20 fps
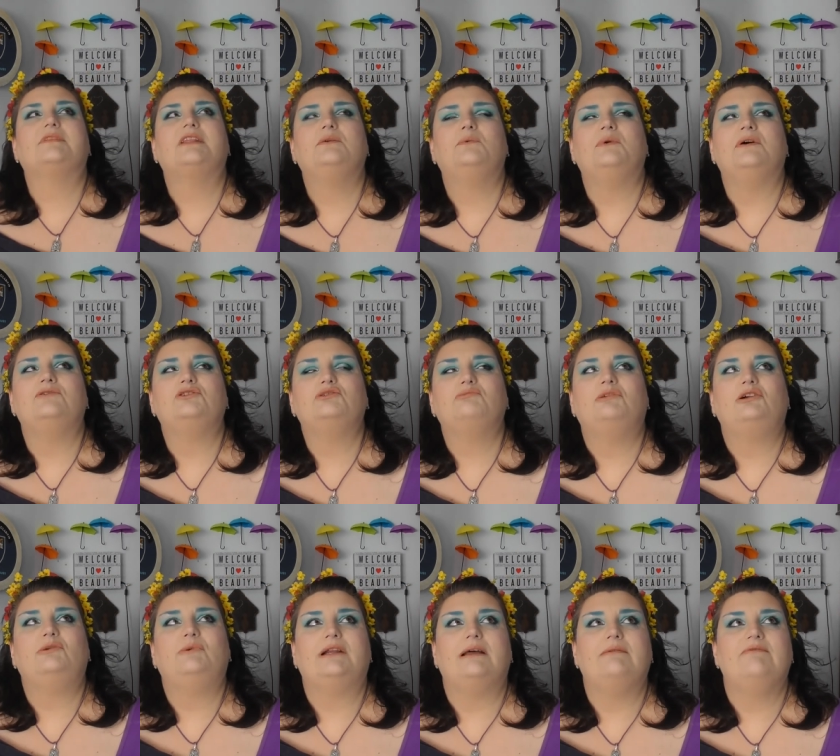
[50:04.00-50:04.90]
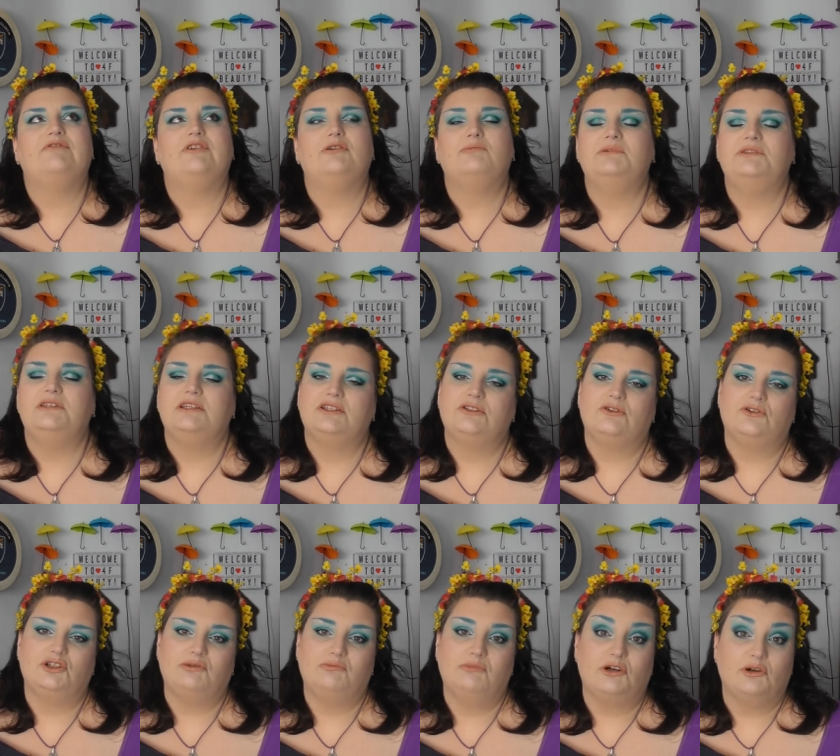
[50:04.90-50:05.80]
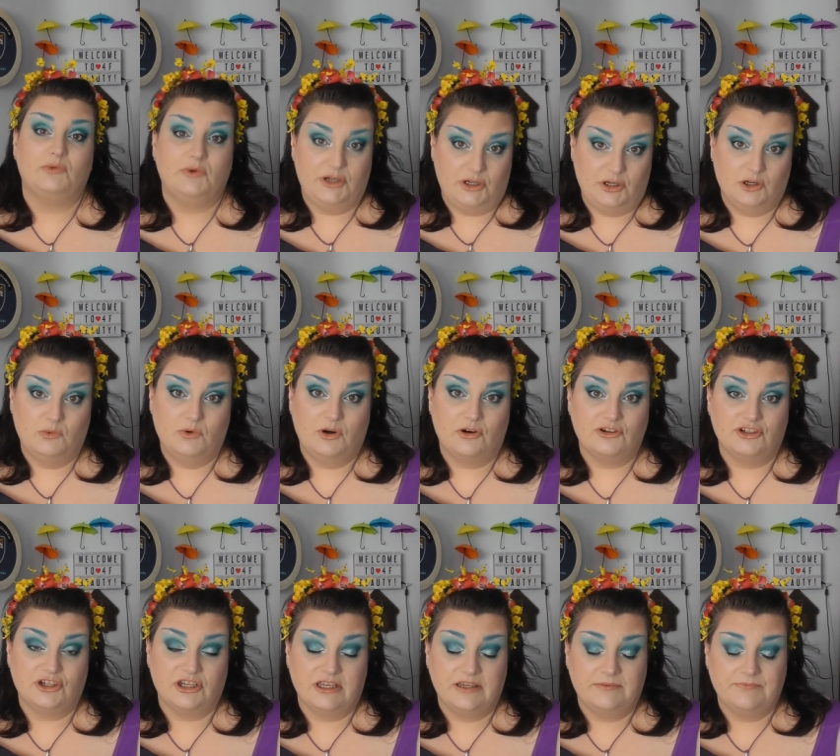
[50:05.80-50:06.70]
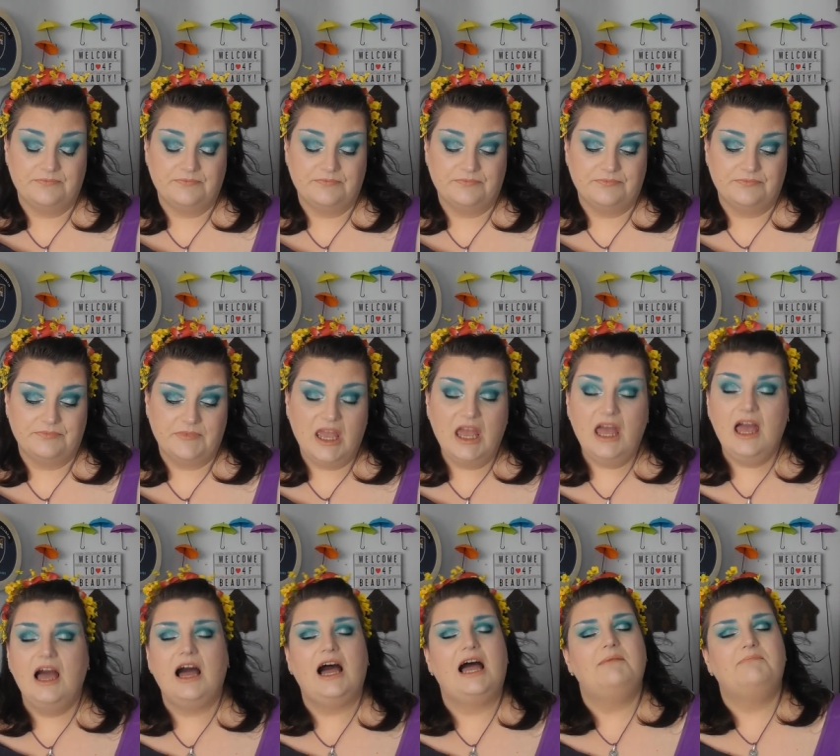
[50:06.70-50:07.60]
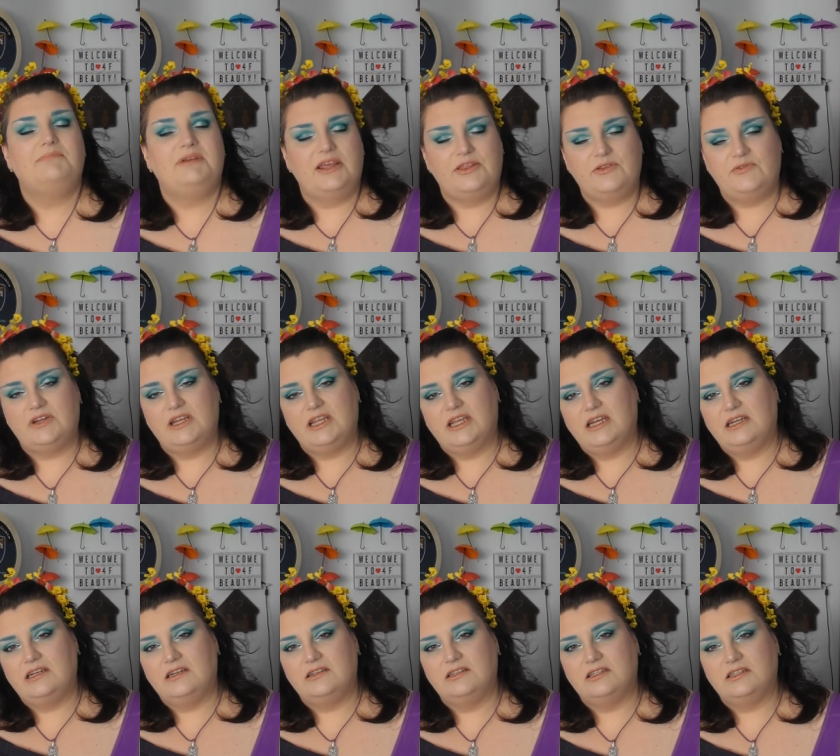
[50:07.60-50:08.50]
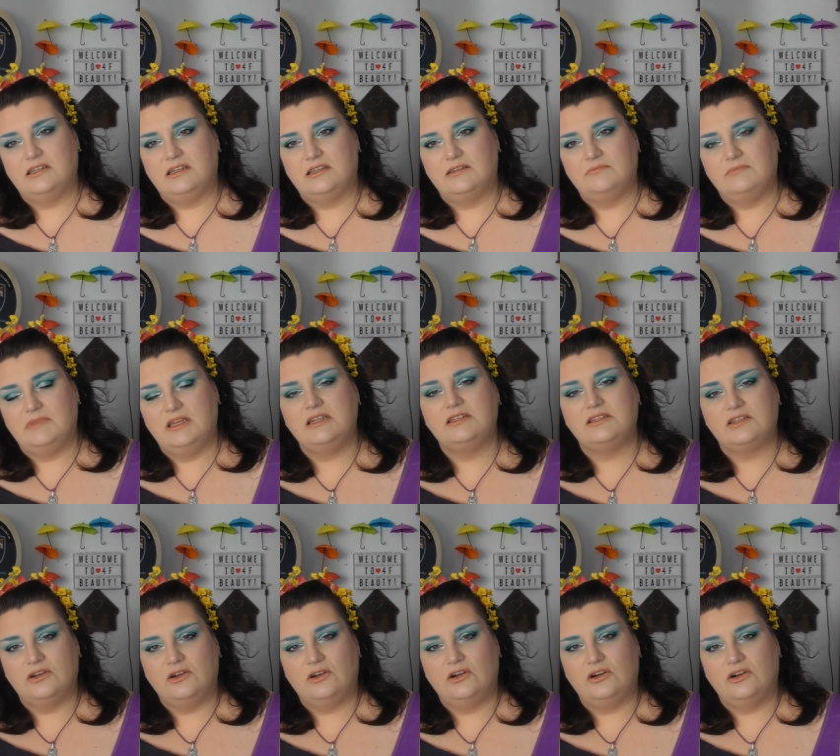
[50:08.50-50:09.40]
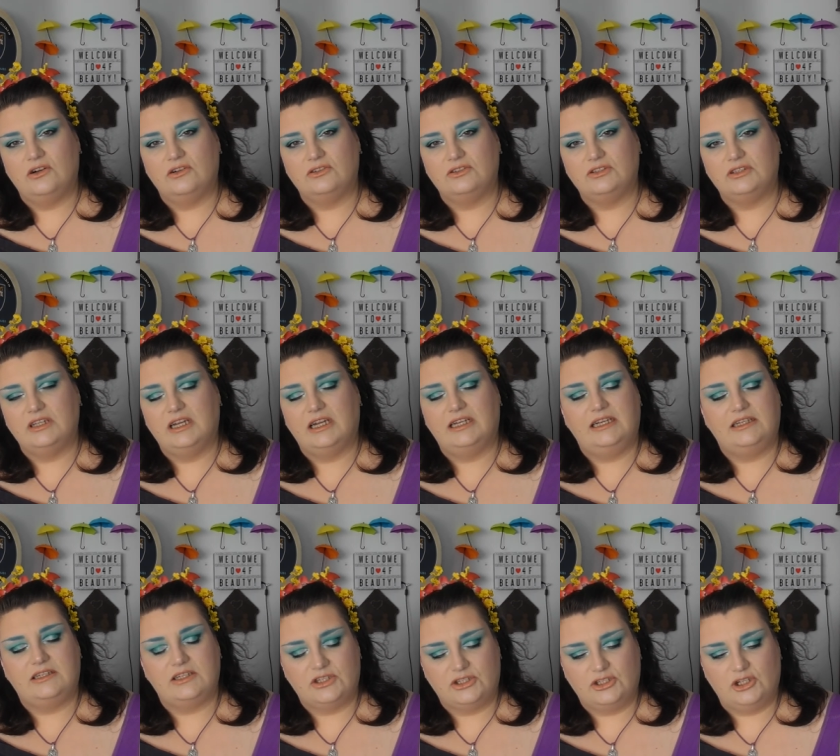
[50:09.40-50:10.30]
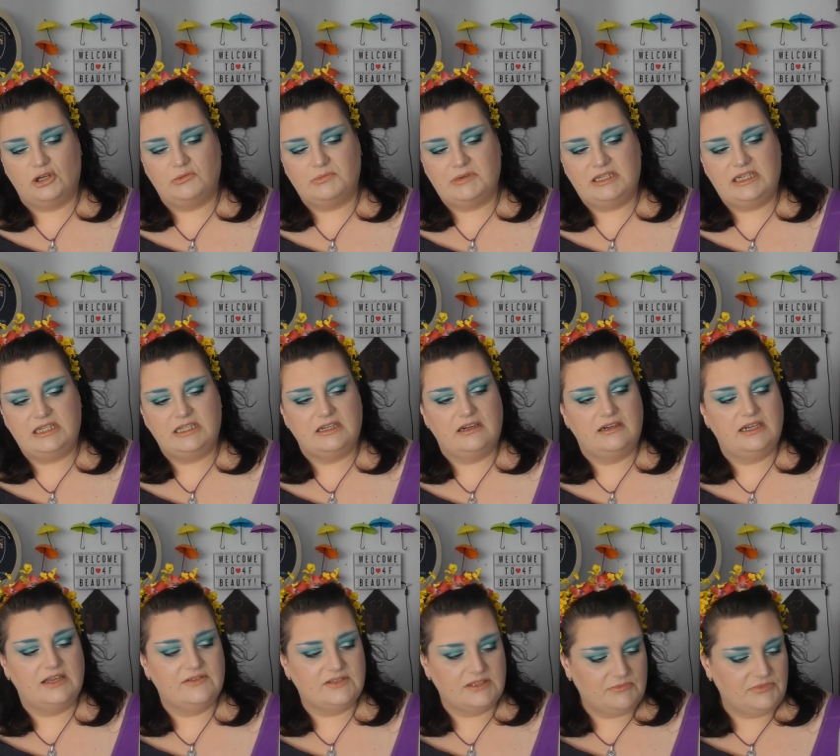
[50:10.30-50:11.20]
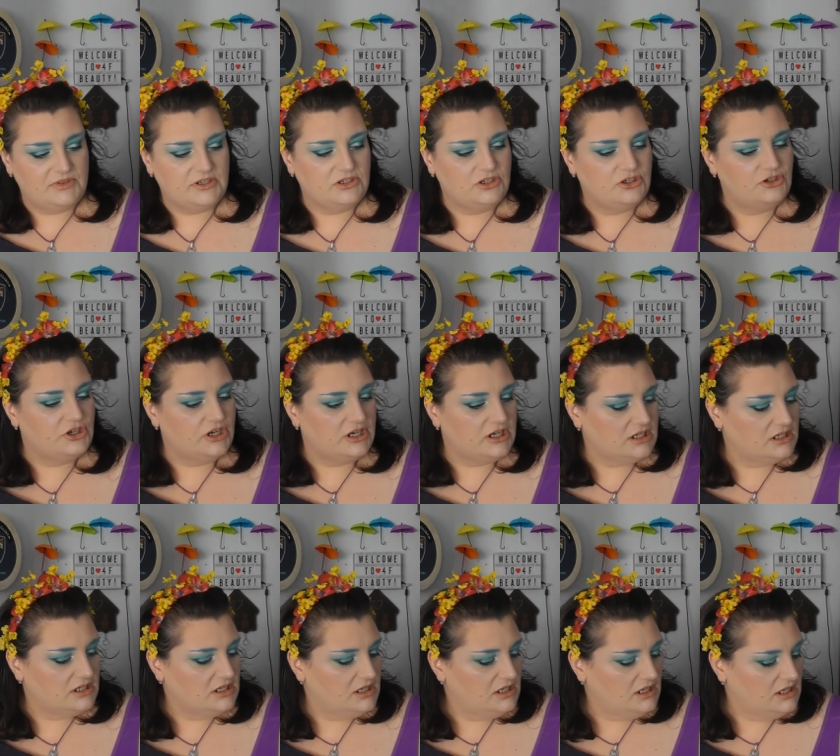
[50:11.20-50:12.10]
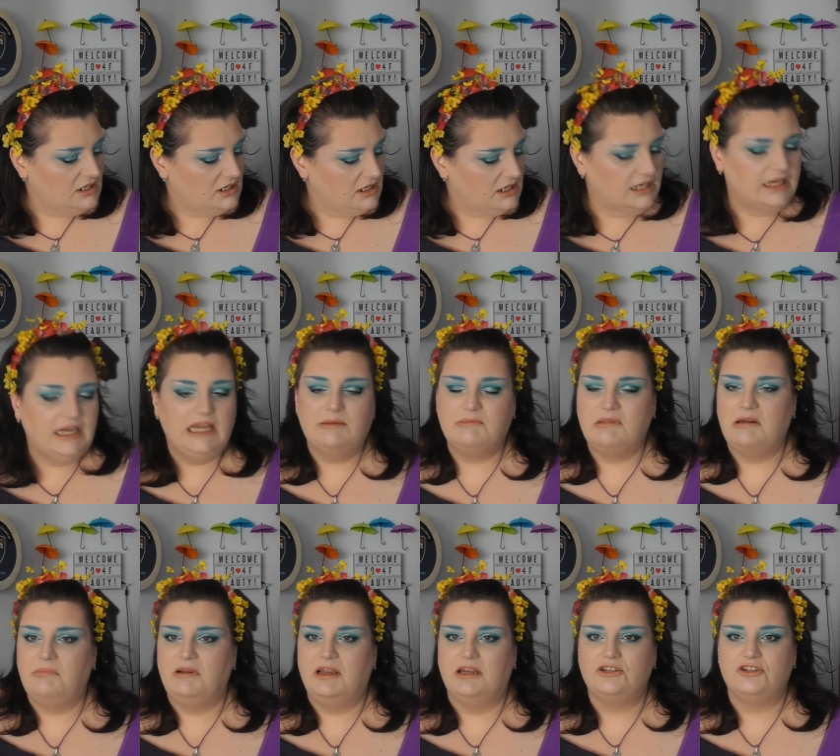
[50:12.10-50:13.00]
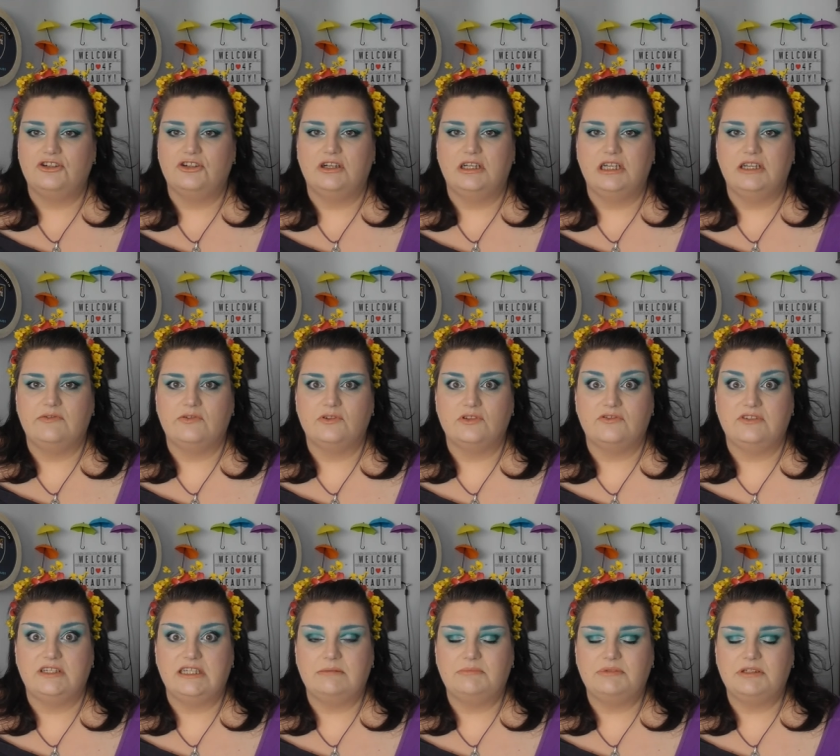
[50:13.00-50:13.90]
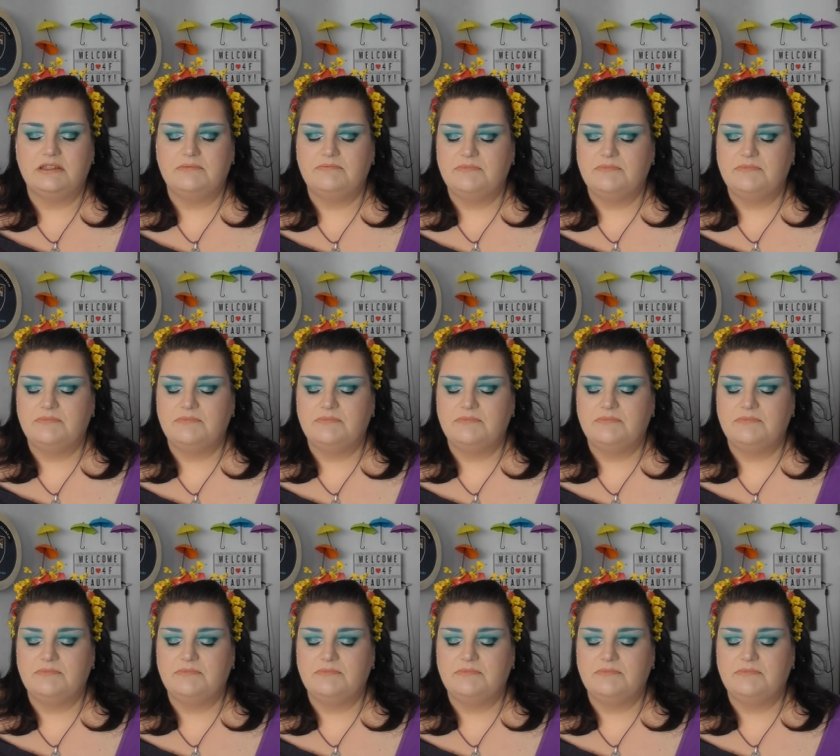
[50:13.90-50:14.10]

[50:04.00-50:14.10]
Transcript: Well, tomorrow when I'm filming this, not tomorrow when you're watching it. I'm blethering again, aren't I? It's got hot. I need to stop. I need to go and have something to drink. Clearly my blood sugar levels are dipped.